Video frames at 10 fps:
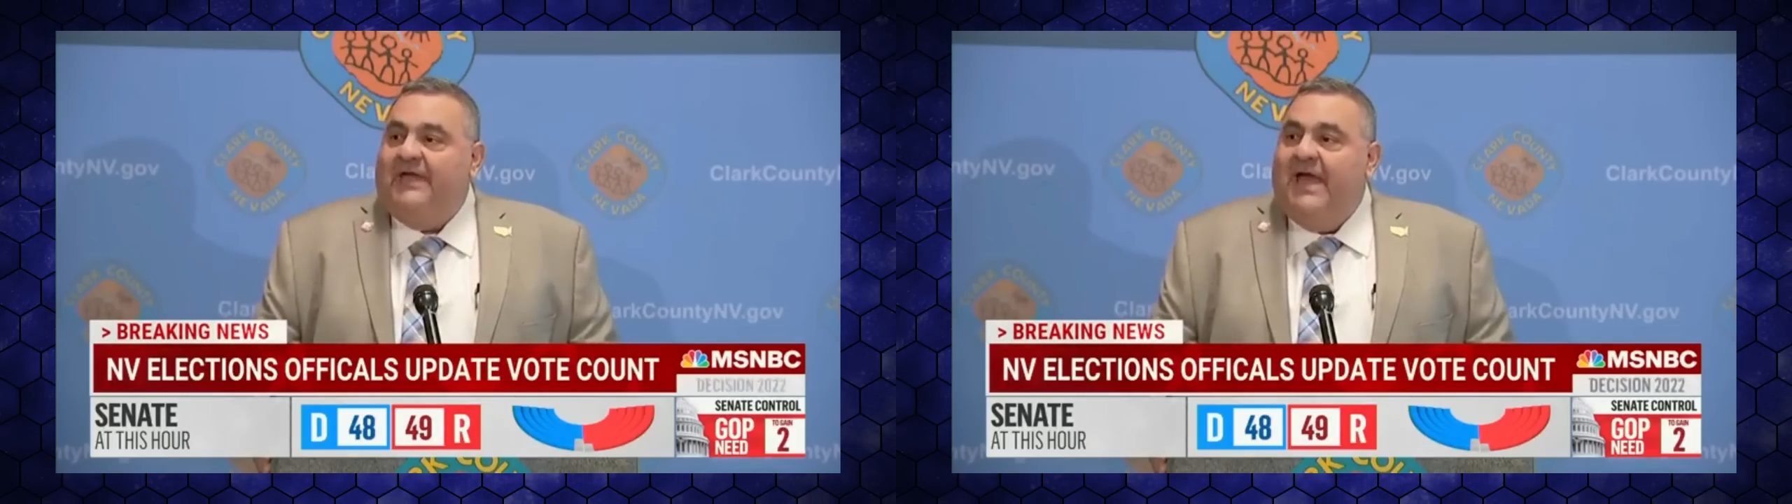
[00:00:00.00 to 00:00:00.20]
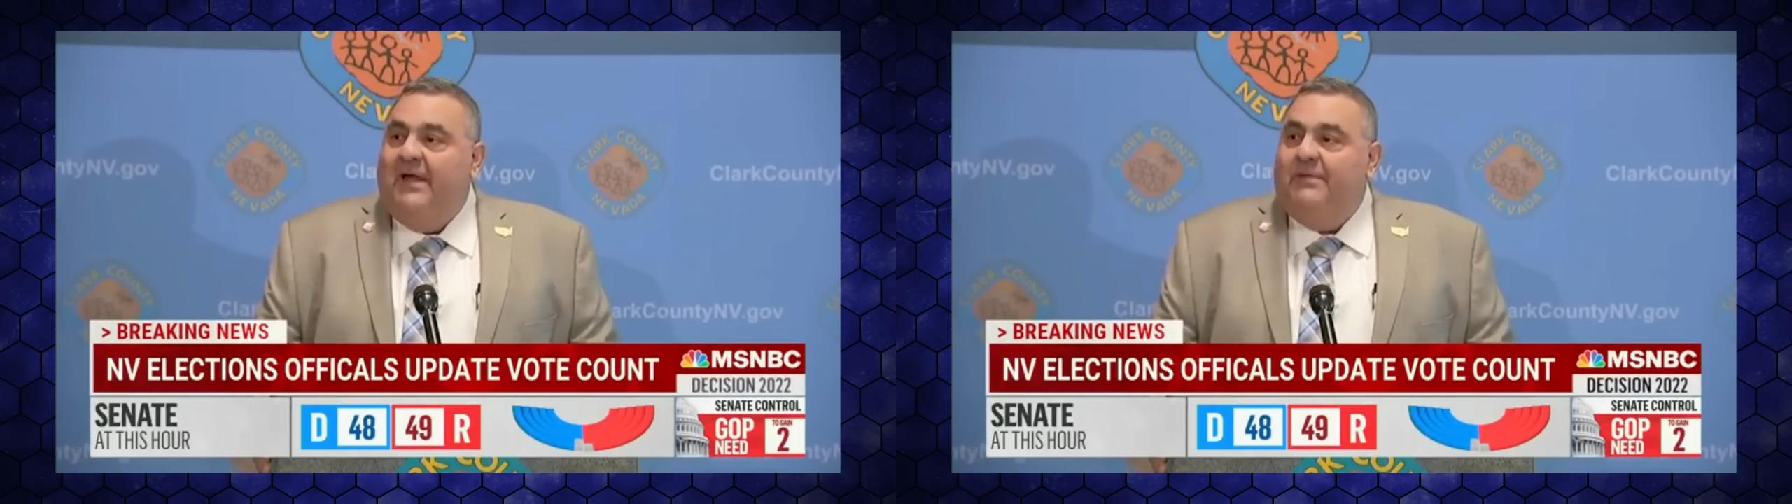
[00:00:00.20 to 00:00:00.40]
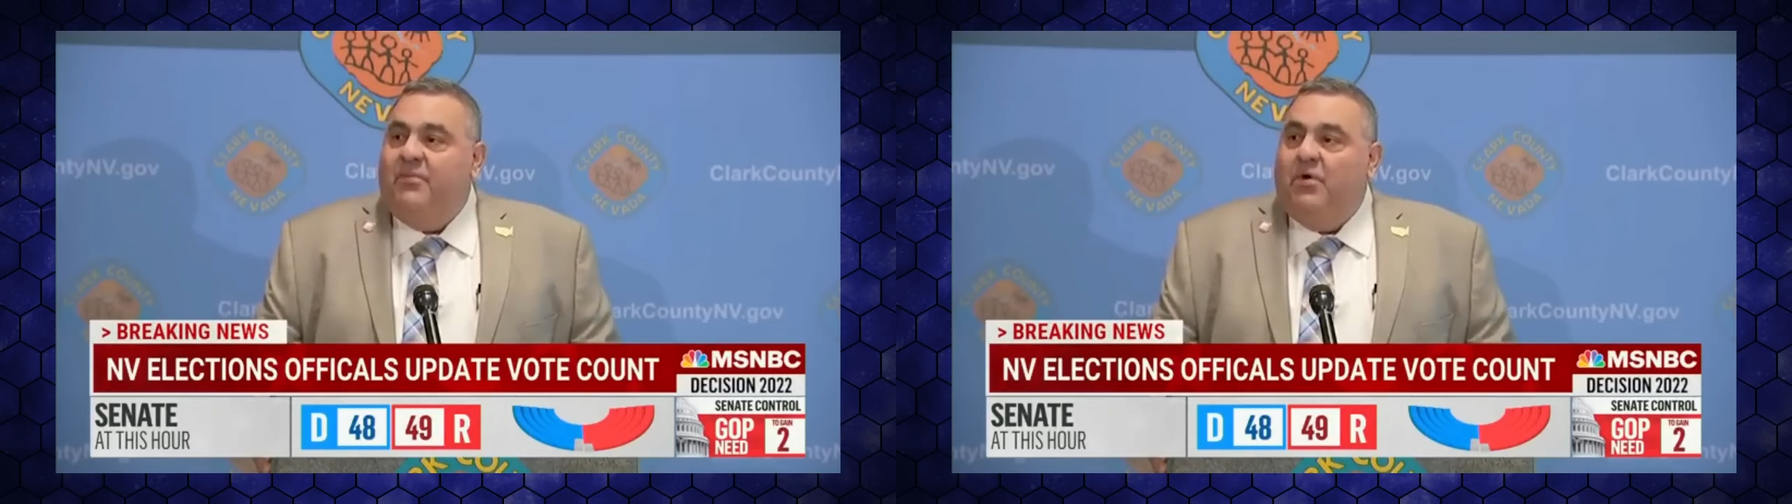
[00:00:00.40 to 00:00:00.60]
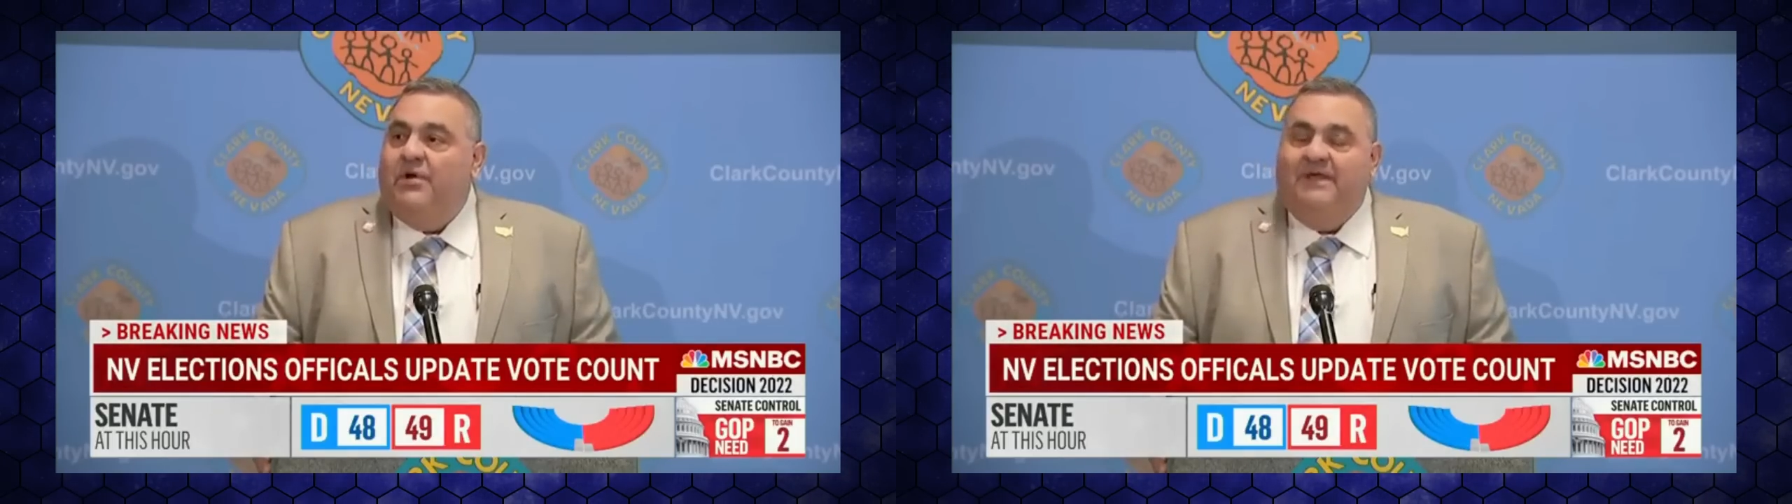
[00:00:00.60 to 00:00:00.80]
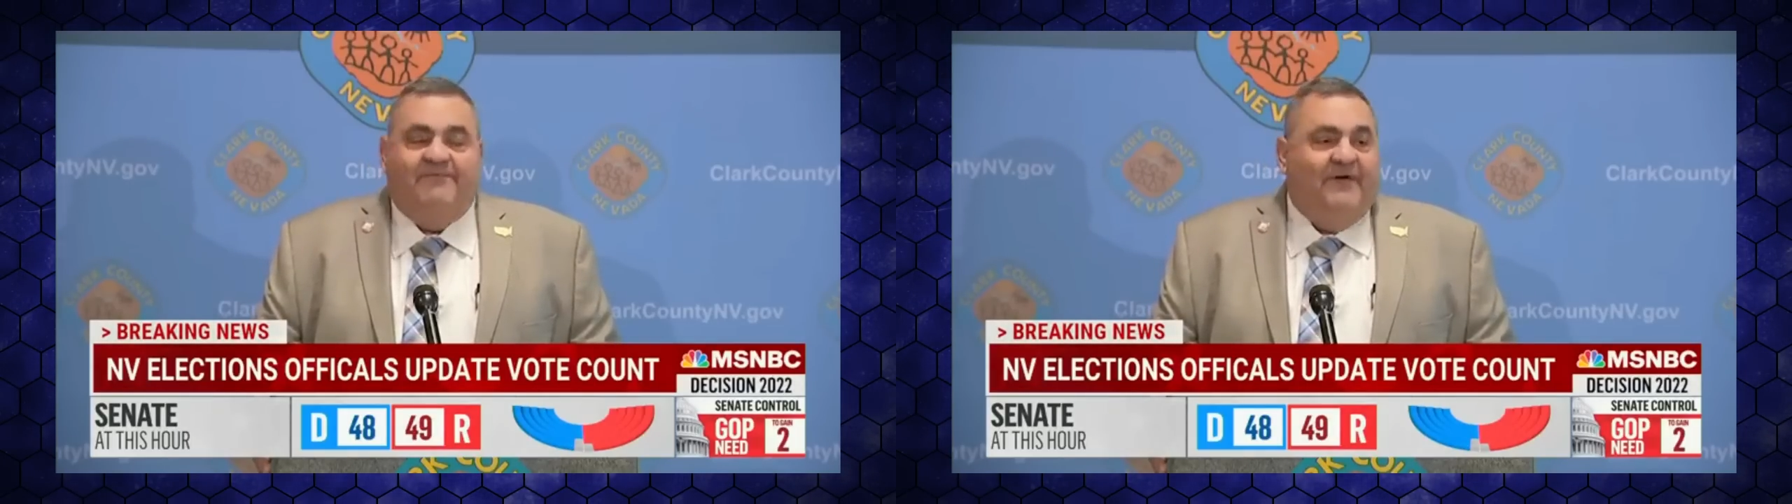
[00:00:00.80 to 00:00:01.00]
counting
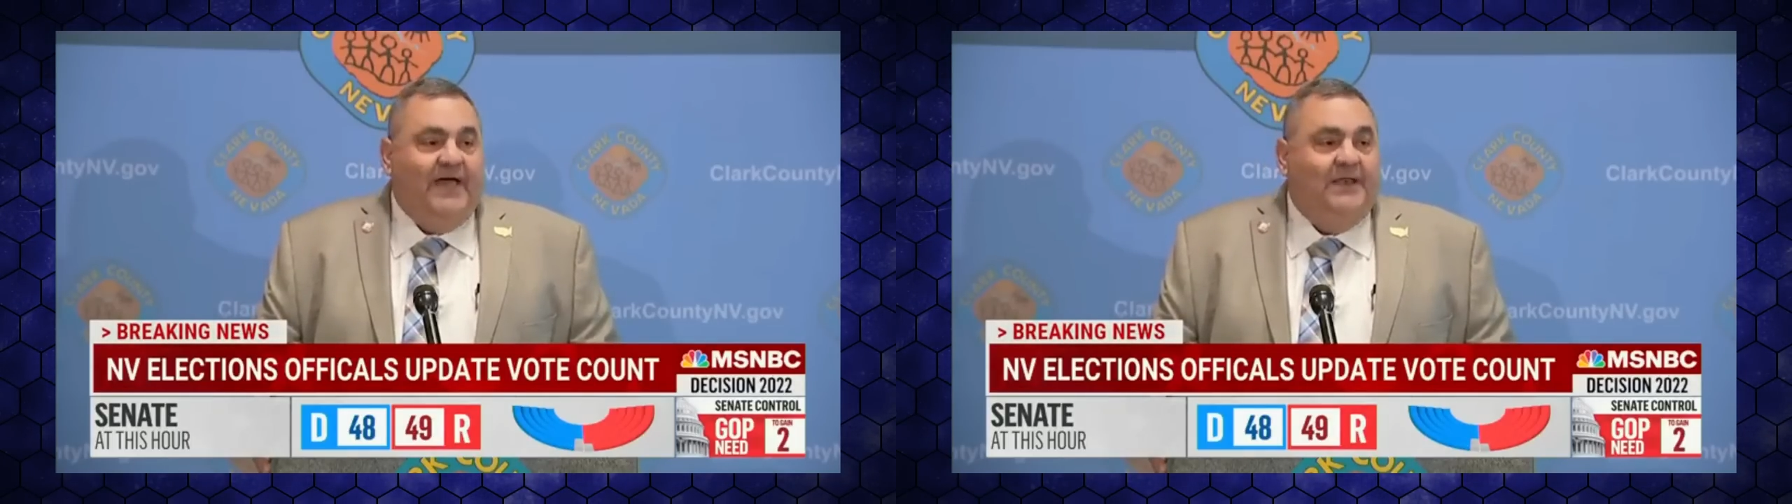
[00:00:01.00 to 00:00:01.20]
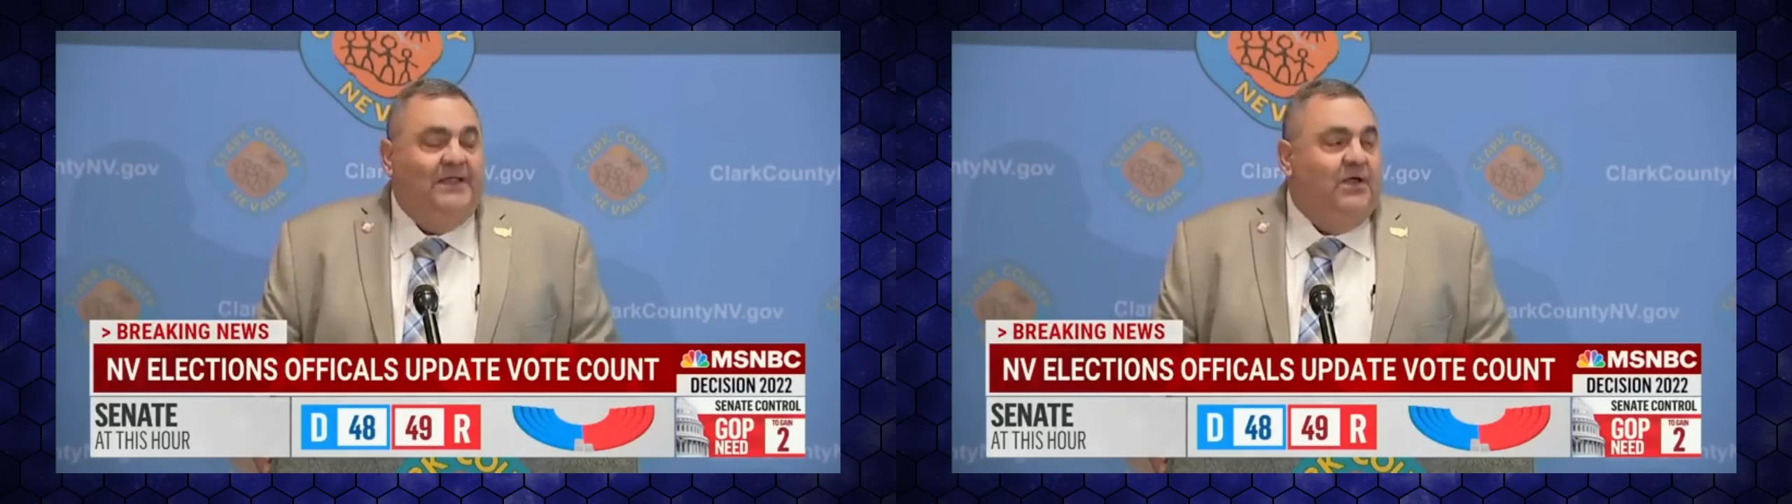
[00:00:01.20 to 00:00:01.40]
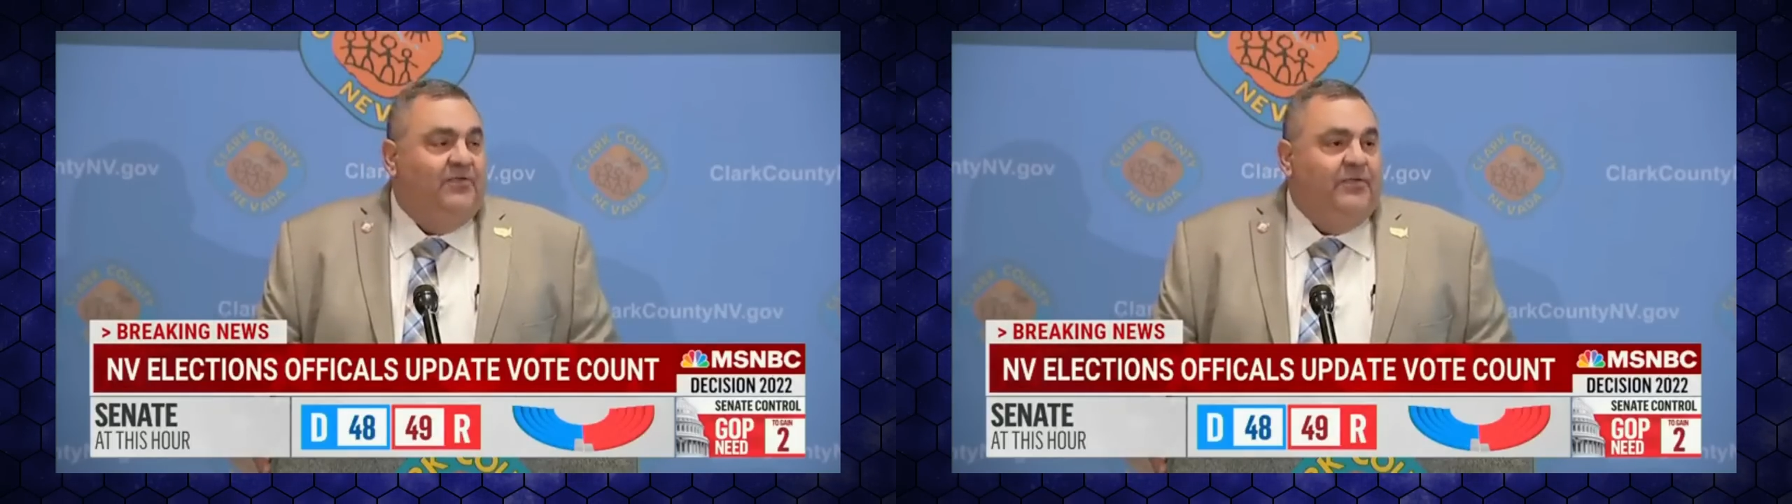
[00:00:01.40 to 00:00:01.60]
board, and finally,